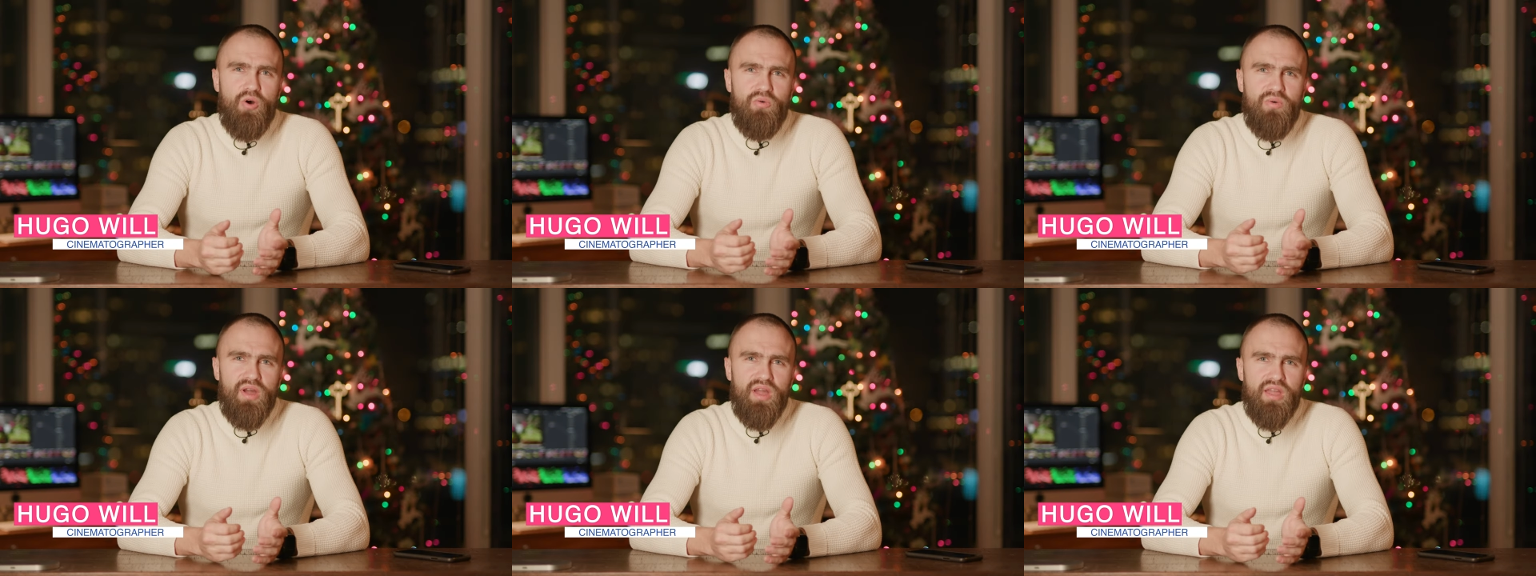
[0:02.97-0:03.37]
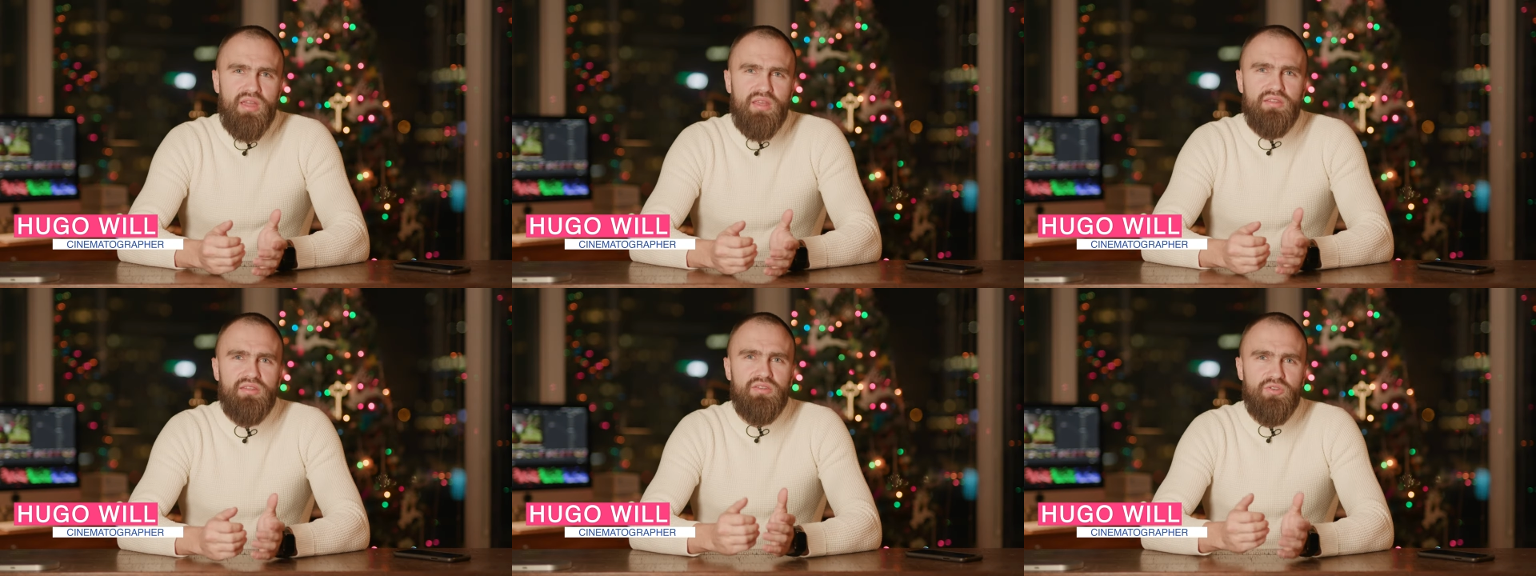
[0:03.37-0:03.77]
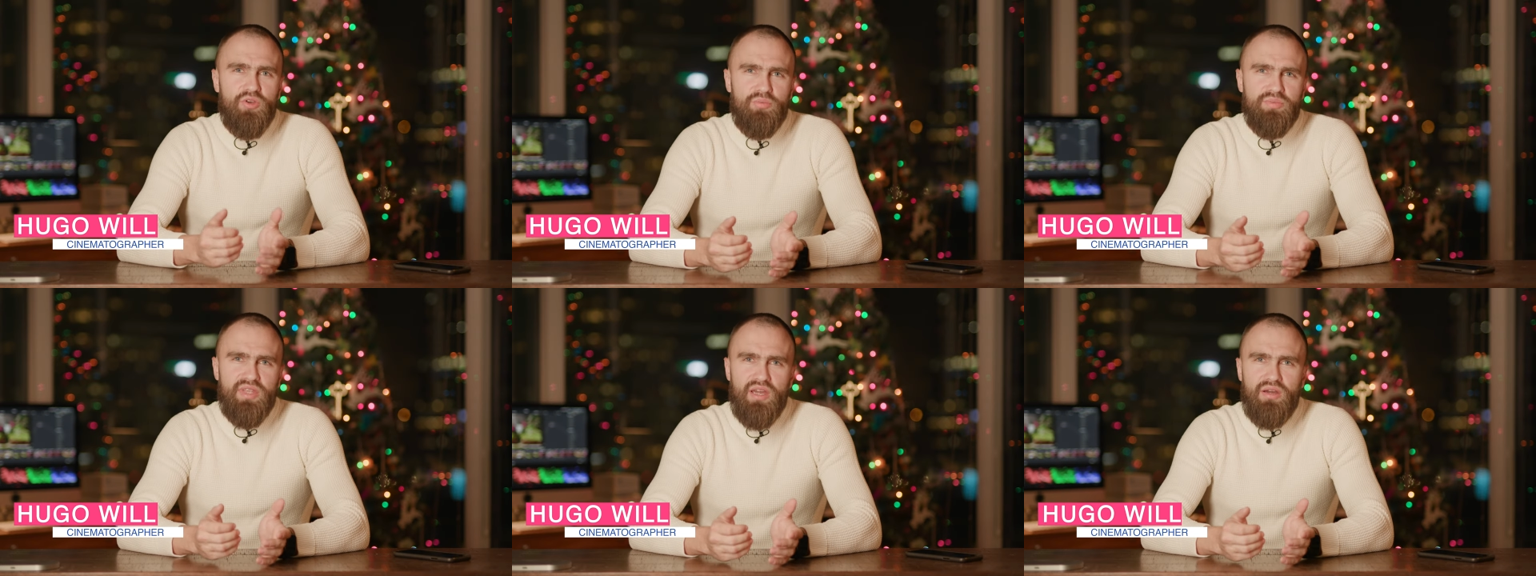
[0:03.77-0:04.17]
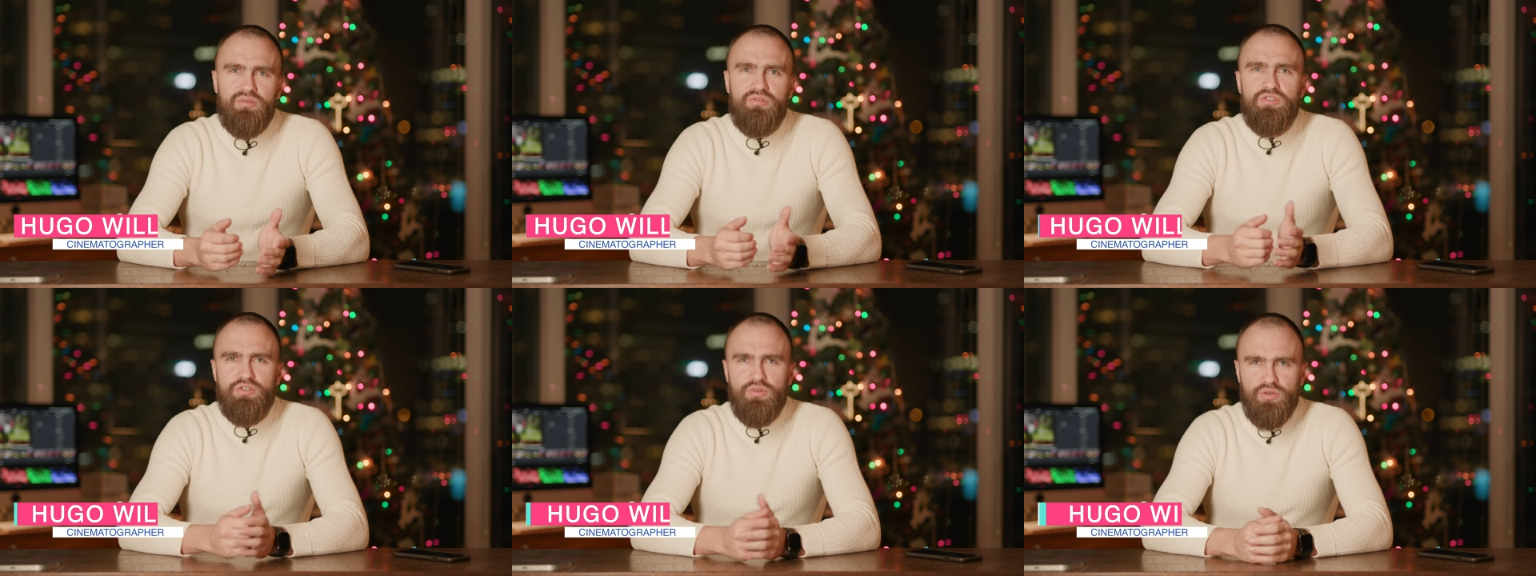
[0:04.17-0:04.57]
overhead
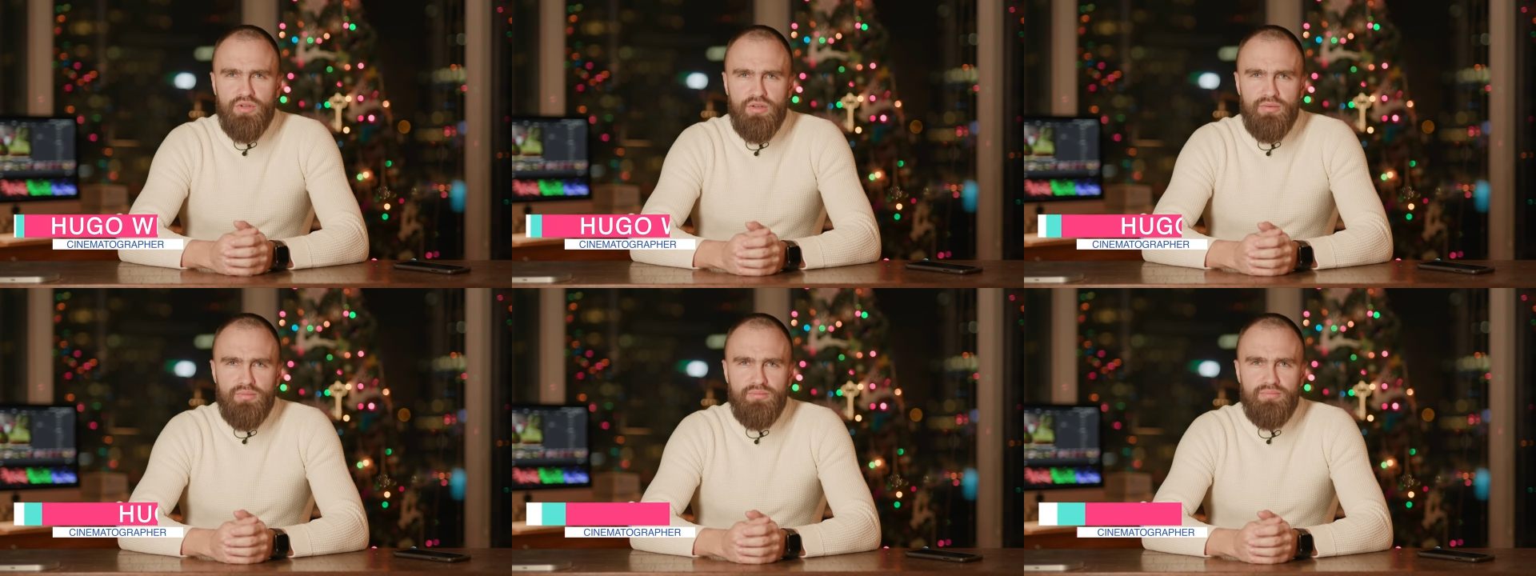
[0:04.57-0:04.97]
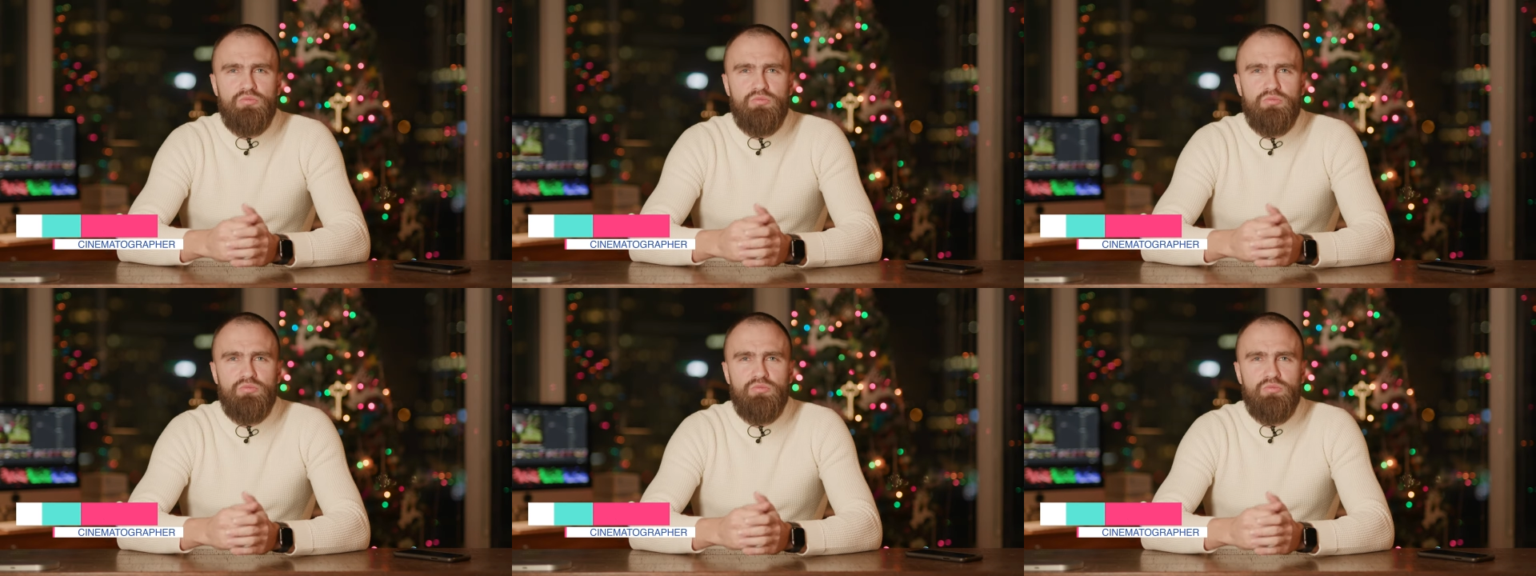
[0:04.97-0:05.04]
top-down shooting.